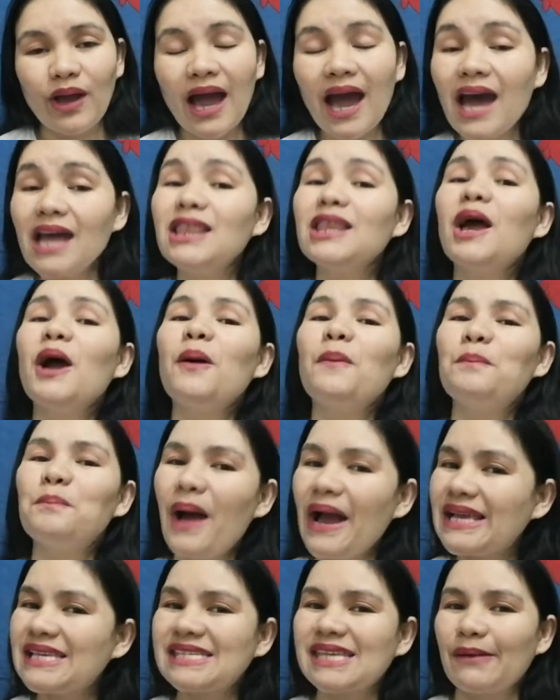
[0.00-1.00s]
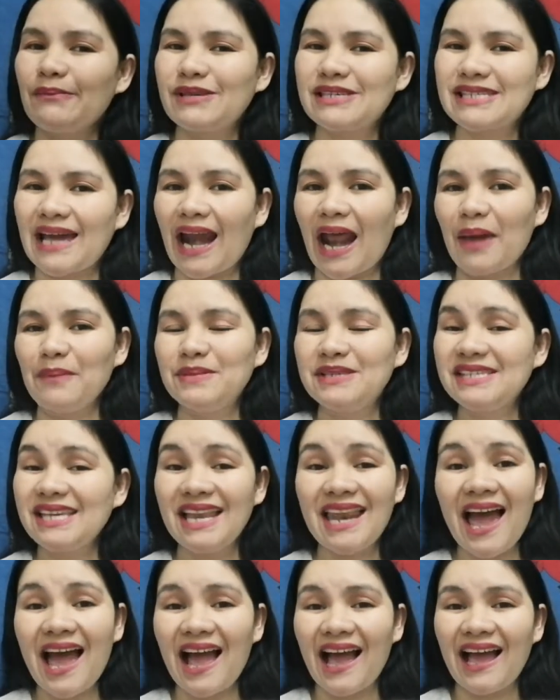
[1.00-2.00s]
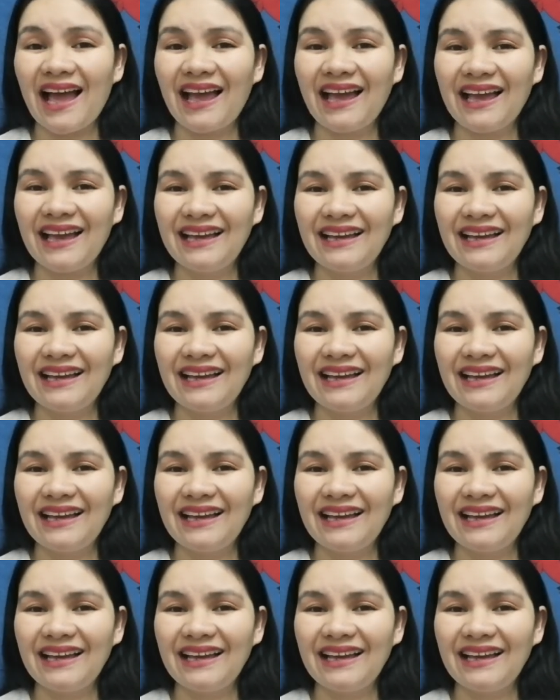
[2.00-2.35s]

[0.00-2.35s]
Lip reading: At mag-subscribe sila.